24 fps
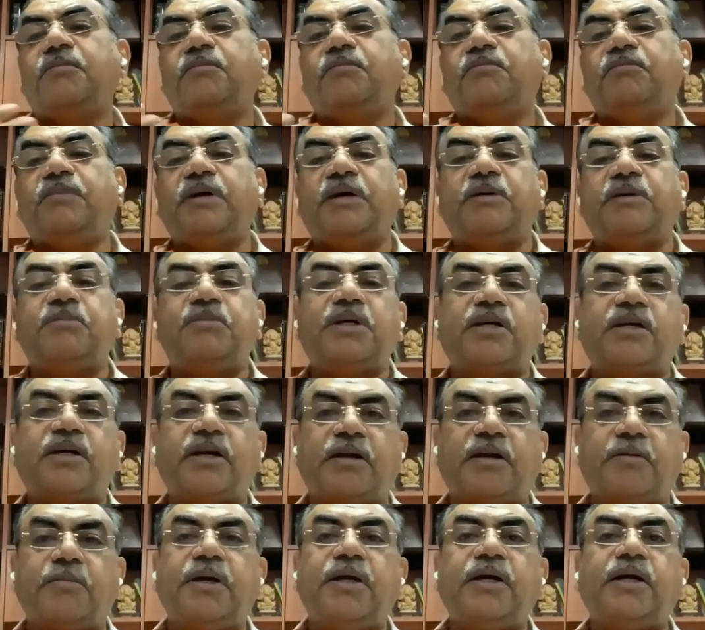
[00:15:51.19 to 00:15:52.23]
may be
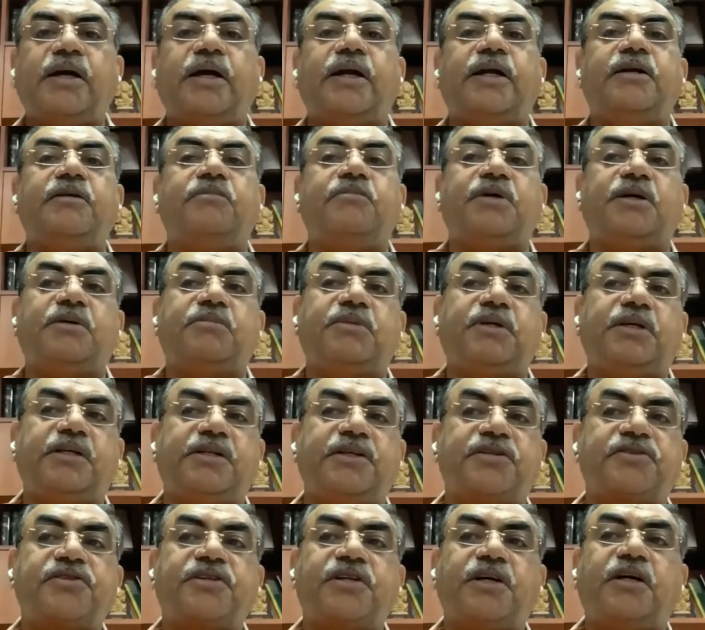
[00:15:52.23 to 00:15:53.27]
cribbing and may be
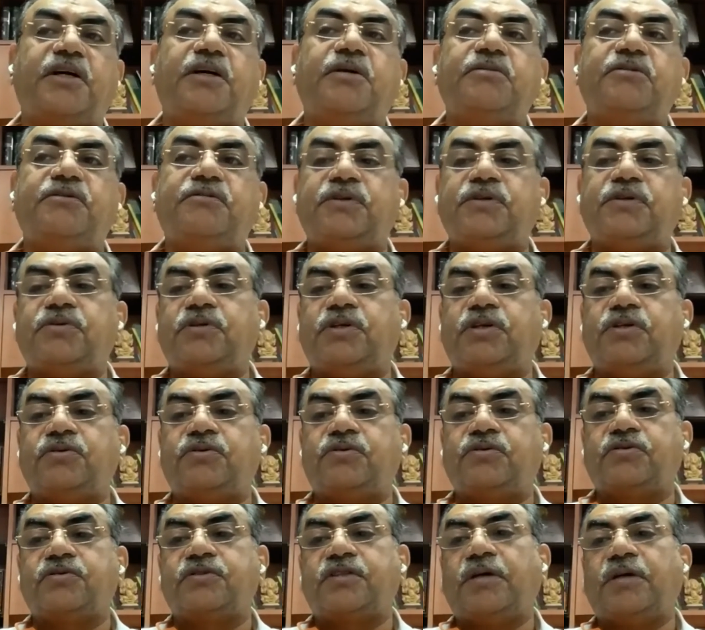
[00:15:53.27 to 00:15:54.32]
disturbed
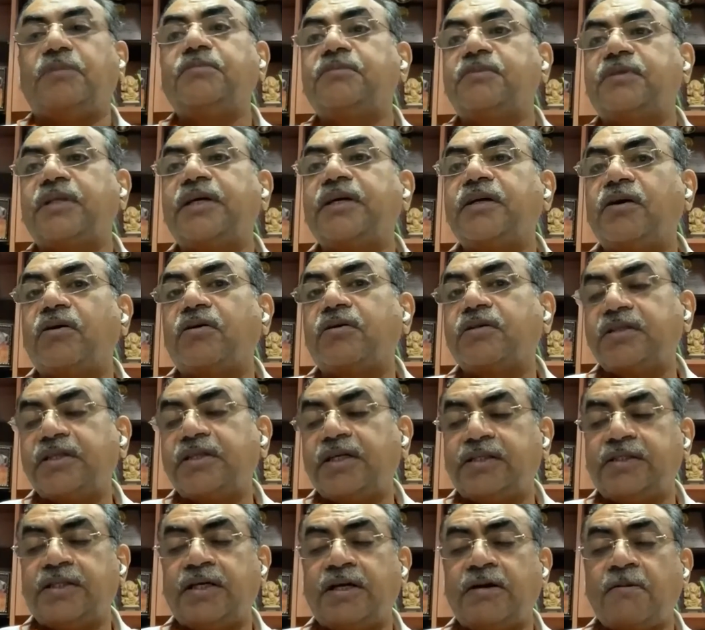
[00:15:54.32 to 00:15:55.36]
due to something or
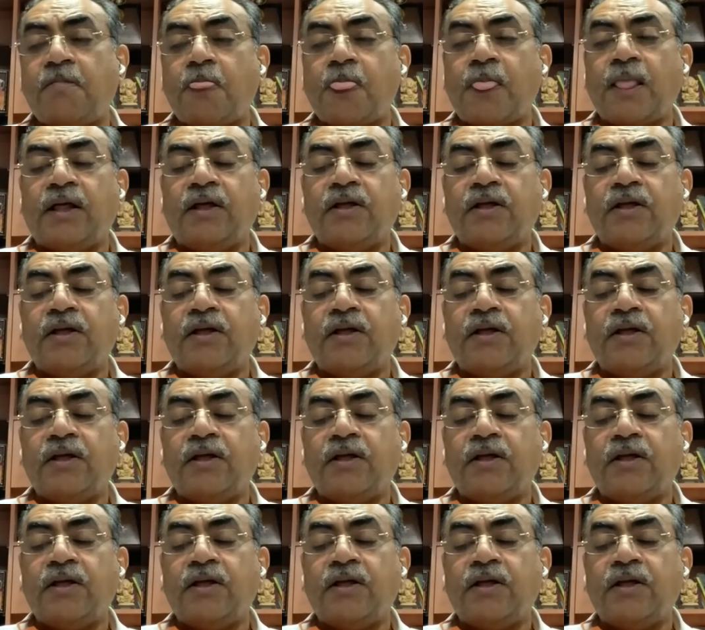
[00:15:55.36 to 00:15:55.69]
the other.